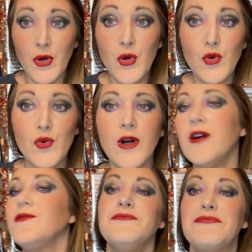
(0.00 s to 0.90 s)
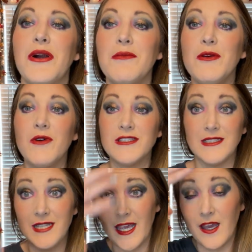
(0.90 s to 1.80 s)
Whew. Part of me wants to
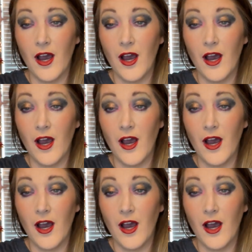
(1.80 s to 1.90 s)
take